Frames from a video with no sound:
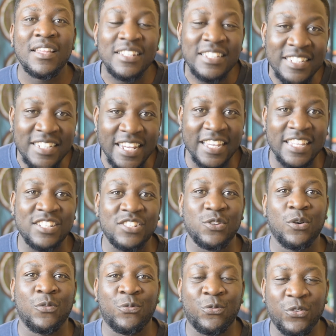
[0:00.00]
text
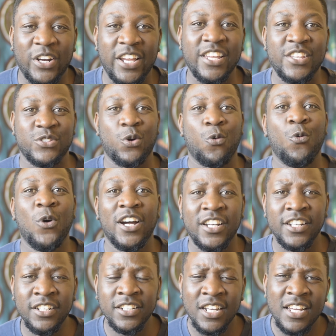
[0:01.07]
or phrase or
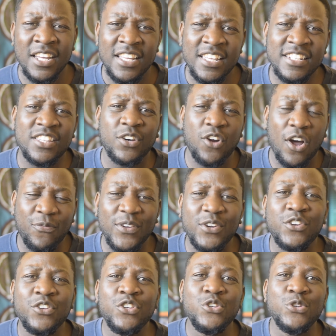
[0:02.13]
word is they would
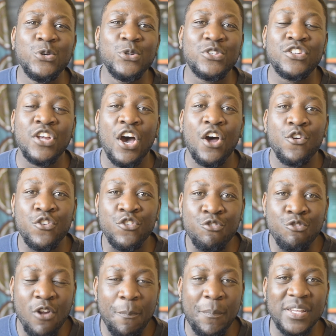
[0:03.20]
often use
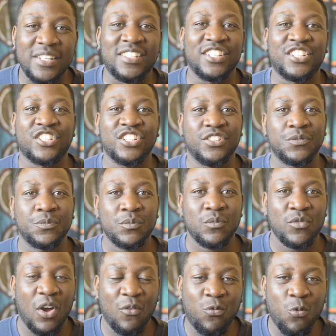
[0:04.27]
repetition
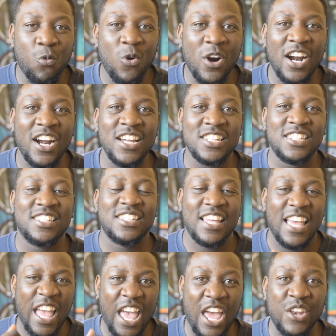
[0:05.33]
of words
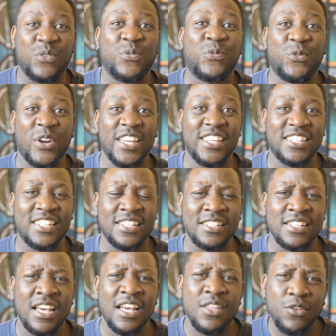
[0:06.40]
and
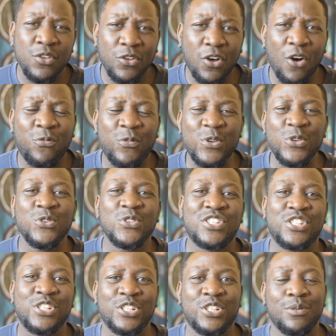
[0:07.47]
phrases, often use
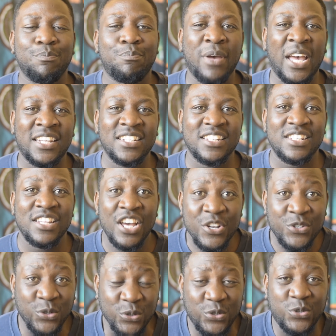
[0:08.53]
certain patterns
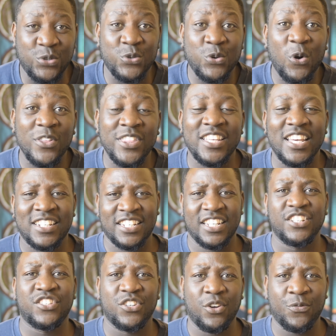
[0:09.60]
to draw the
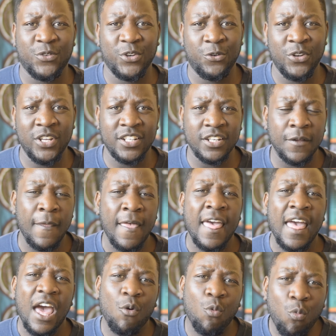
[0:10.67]
attention of your reader.
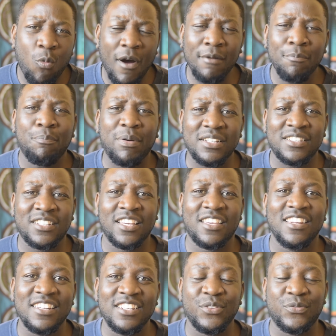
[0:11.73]
And one
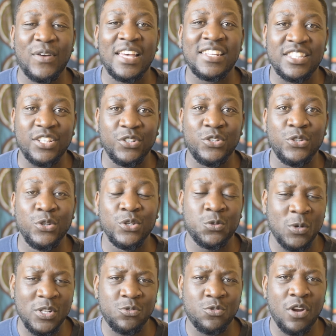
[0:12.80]
particular device they would use
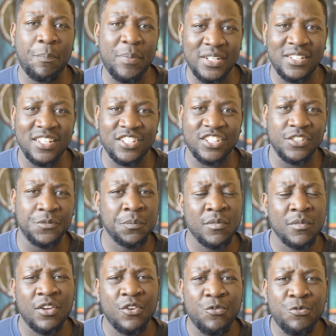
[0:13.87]
was repetition,
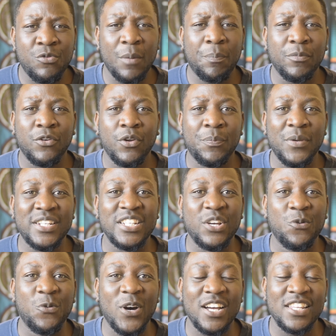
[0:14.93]

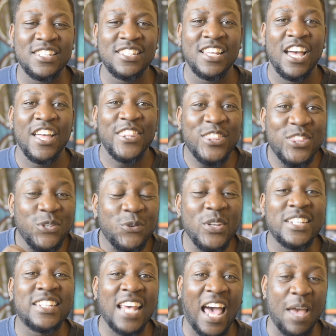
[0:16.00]
repeating words
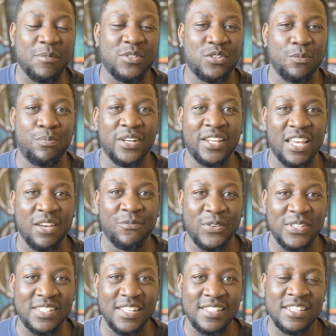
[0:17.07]
3 times to bring
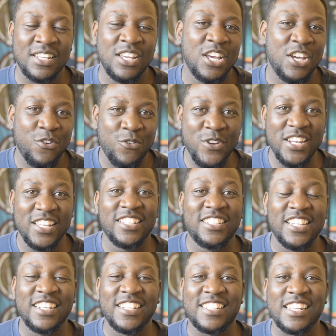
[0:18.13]
emphasis. Reading
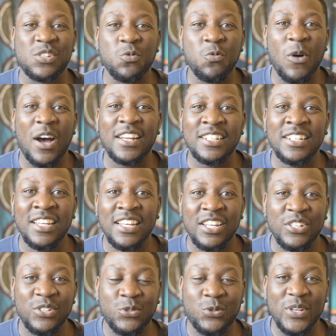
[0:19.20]
Genesis
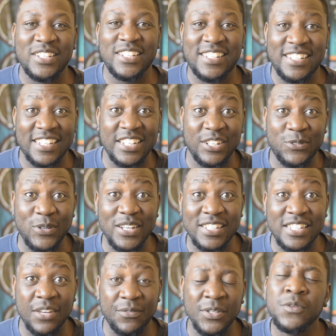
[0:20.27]
1:26 and
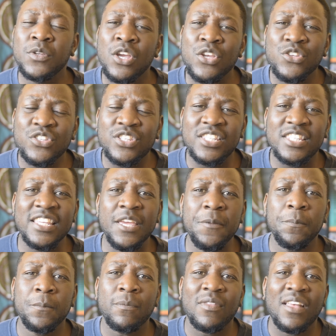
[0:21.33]
27, you
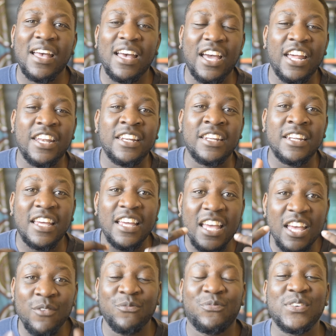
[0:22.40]
see an
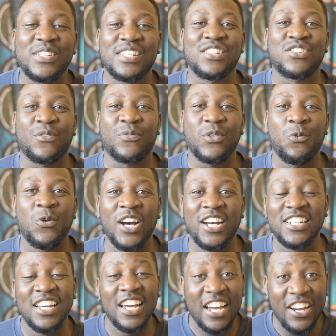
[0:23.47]
emphasis of the
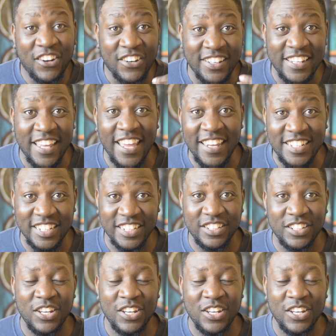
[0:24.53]
word created